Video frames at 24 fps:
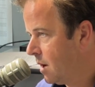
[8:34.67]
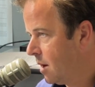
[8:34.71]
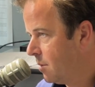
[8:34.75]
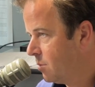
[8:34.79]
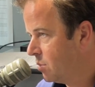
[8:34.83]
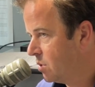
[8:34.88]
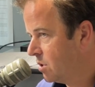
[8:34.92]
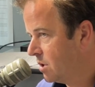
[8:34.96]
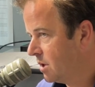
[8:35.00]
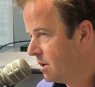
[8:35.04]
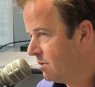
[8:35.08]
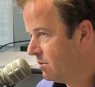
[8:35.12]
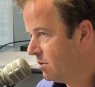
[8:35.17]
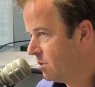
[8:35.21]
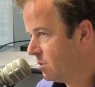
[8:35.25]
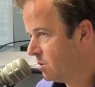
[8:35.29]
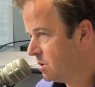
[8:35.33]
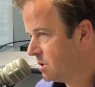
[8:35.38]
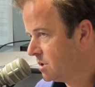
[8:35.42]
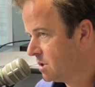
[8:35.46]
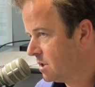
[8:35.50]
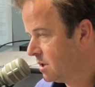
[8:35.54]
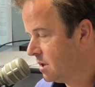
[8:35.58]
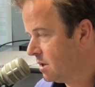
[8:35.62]
believe it
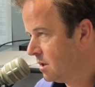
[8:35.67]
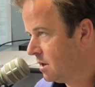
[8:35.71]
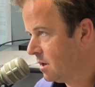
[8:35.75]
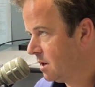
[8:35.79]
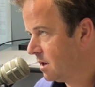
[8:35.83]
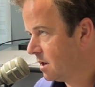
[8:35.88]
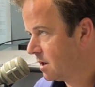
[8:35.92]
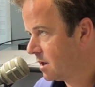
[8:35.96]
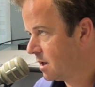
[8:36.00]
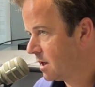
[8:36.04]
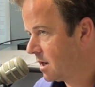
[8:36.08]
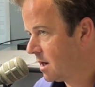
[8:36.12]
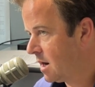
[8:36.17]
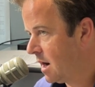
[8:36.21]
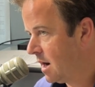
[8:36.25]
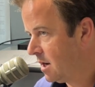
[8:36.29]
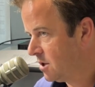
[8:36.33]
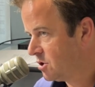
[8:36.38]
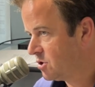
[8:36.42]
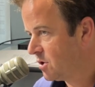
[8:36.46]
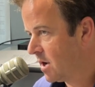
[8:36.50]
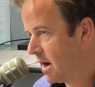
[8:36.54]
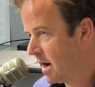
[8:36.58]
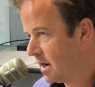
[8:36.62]
was a
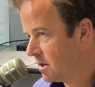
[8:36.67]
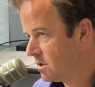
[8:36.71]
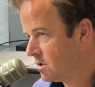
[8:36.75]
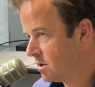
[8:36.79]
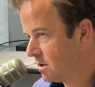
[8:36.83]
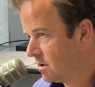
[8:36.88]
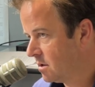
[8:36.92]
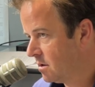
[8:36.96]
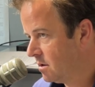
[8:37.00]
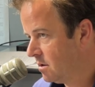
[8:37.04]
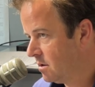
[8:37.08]
contractor.